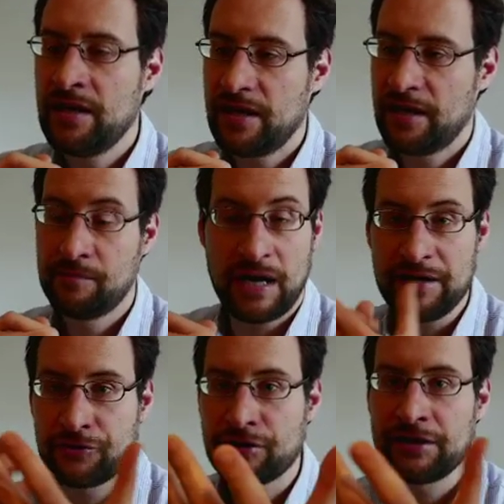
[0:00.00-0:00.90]
I
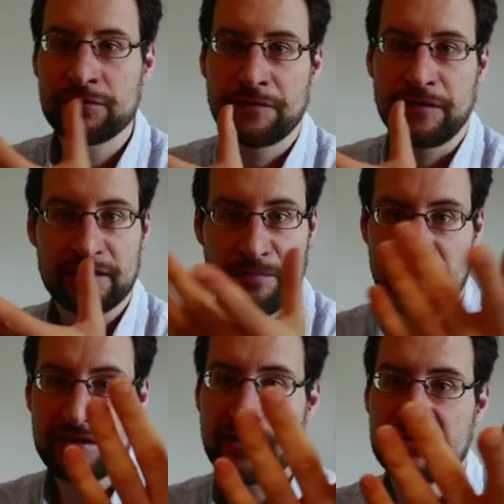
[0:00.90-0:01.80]
tried to find
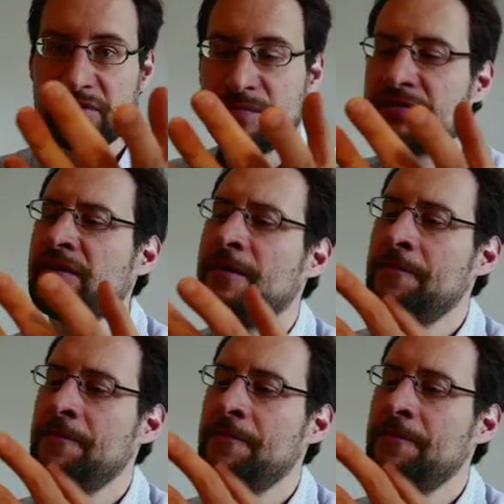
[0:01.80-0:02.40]
embedded customers,